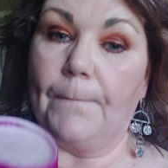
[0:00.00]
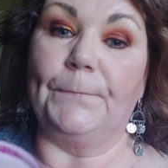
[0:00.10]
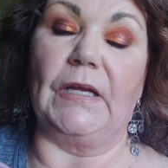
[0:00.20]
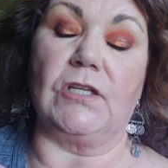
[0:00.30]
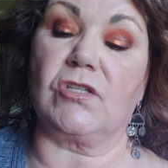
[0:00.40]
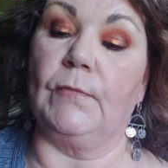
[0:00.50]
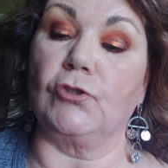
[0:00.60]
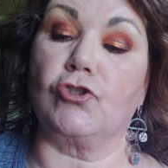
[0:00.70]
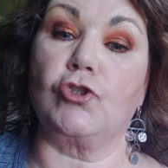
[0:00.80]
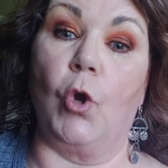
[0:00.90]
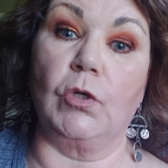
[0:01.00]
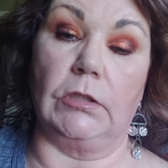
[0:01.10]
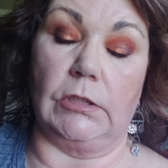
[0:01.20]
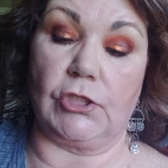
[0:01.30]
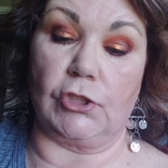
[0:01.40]
But it smells so
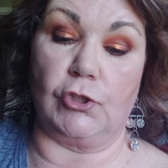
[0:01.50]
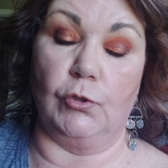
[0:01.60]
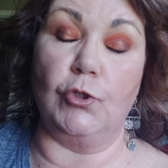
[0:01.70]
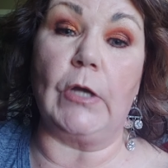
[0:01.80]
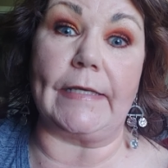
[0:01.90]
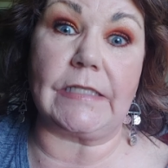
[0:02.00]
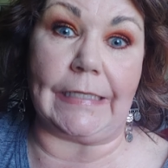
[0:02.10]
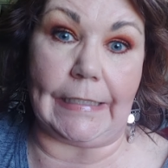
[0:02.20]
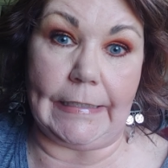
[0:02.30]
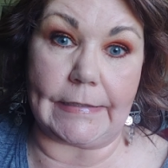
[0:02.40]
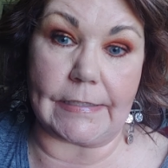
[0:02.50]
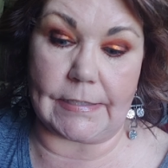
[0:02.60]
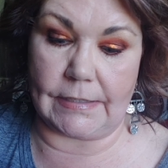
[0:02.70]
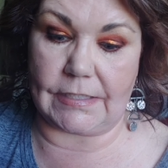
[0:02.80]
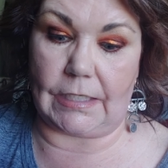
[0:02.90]
delicious, dude. You guys can eat this
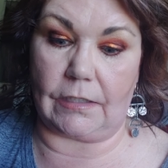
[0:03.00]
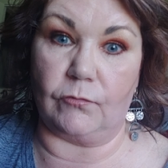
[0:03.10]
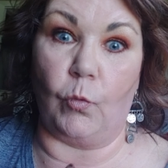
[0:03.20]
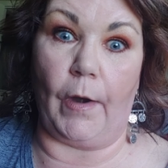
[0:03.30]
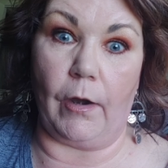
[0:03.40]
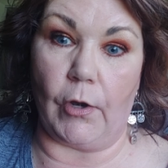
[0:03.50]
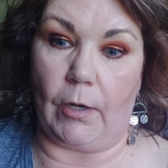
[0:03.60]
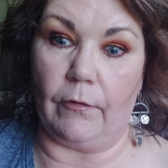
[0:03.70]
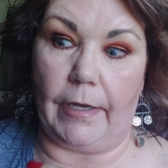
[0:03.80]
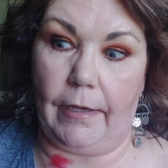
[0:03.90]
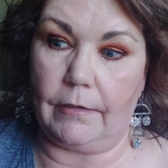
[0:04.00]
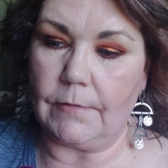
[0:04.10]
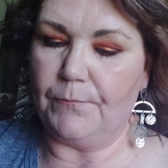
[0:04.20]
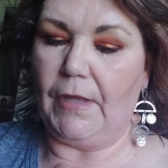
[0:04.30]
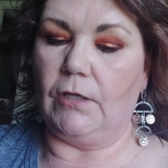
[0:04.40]
instead of wear it, right?
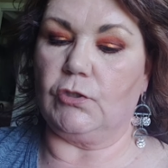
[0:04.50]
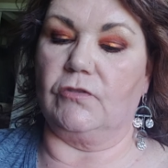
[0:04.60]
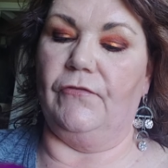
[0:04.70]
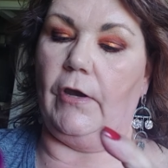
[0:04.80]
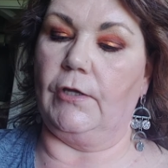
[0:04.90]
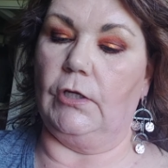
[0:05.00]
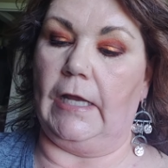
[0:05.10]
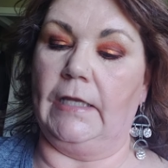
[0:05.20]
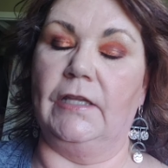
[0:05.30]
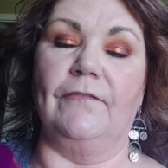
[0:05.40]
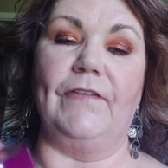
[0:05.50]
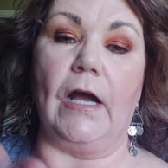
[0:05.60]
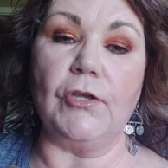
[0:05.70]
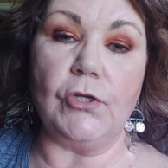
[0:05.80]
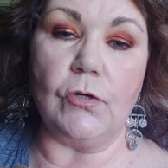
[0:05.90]
So it's very good. And the
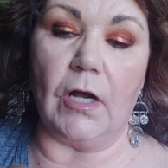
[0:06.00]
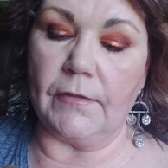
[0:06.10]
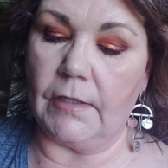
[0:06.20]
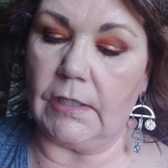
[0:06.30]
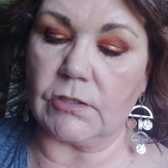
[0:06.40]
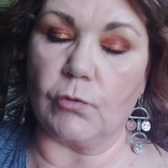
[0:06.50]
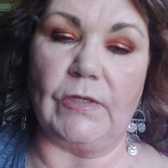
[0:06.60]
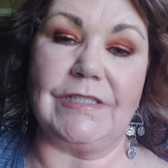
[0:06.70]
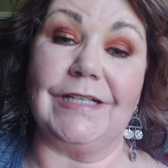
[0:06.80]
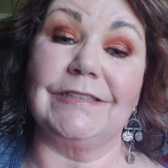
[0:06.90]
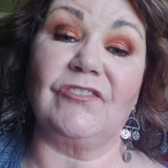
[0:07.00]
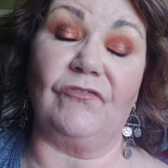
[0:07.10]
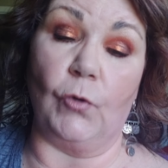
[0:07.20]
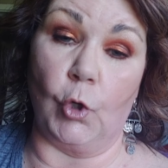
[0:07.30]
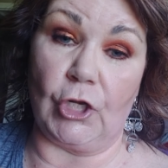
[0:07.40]
value on this, the retail is
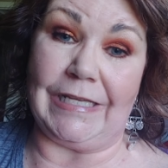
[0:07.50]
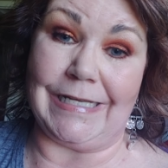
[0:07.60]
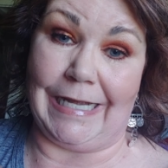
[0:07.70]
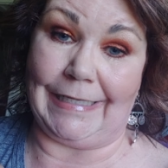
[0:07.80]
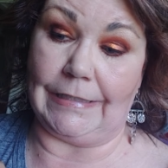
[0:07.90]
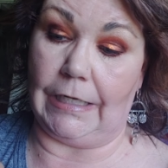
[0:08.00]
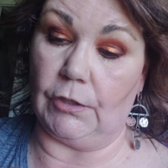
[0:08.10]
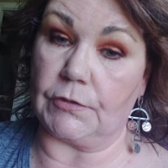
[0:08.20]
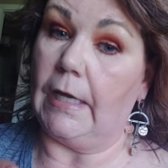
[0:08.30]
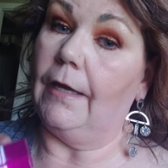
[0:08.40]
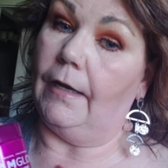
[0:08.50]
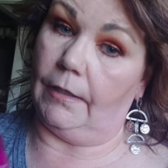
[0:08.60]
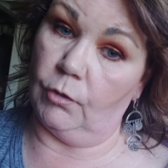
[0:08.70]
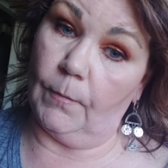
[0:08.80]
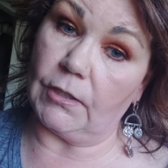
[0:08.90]
$49. I
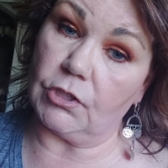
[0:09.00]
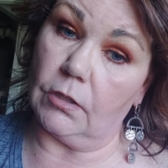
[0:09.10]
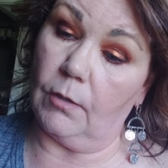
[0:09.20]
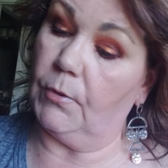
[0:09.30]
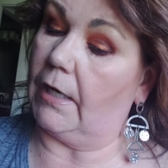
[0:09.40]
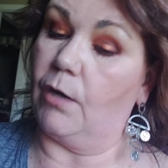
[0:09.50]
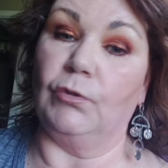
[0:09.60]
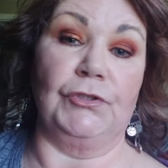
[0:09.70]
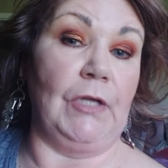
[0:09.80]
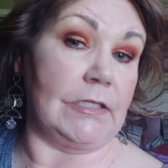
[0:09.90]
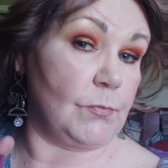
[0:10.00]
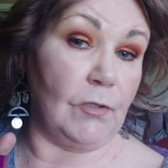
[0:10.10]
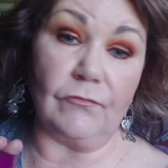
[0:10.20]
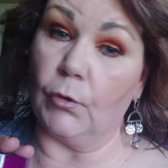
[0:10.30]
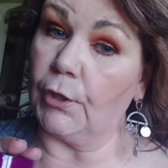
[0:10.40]
don't know about y'all, but I will not
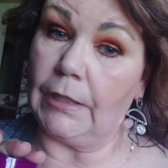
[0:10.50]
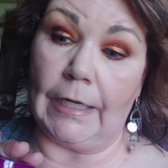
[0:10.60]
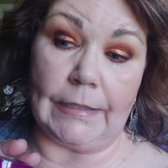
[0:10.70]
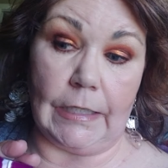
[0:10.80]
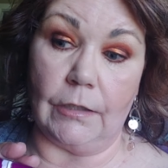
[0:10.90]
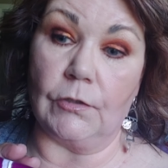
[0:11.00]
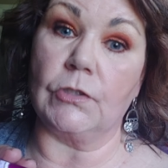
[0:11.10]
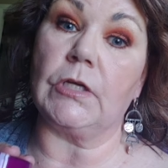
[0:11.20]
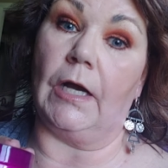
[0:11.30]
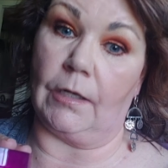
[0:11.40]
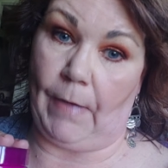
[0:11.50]
spend $49 on a